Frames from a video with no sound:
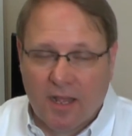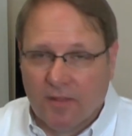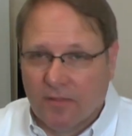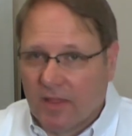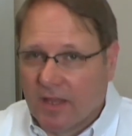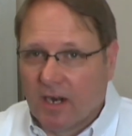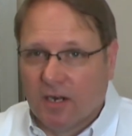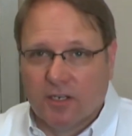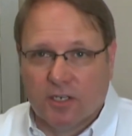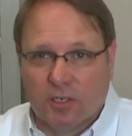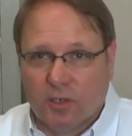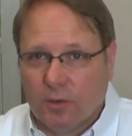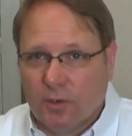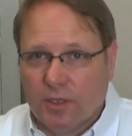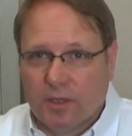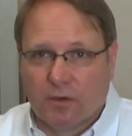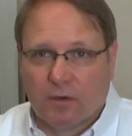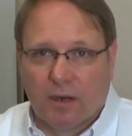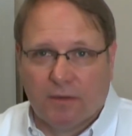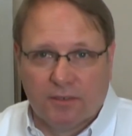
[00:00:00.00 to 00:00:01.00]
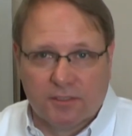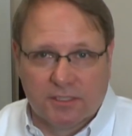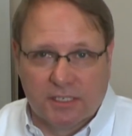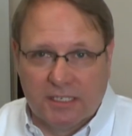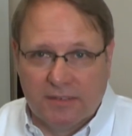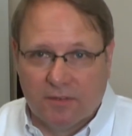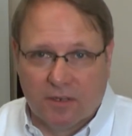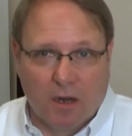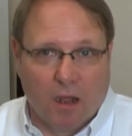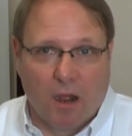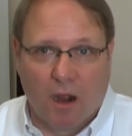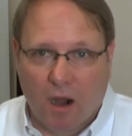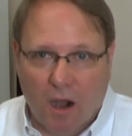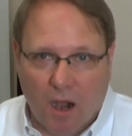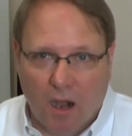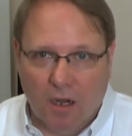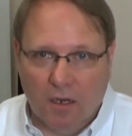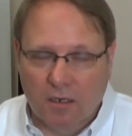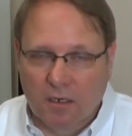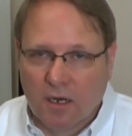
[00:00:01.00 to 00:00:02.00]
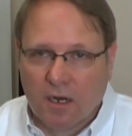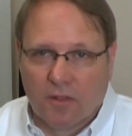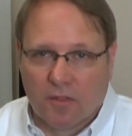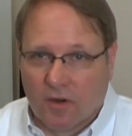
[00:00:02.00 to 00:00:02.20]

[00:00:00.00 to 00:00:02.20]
They don't know who either of us even are.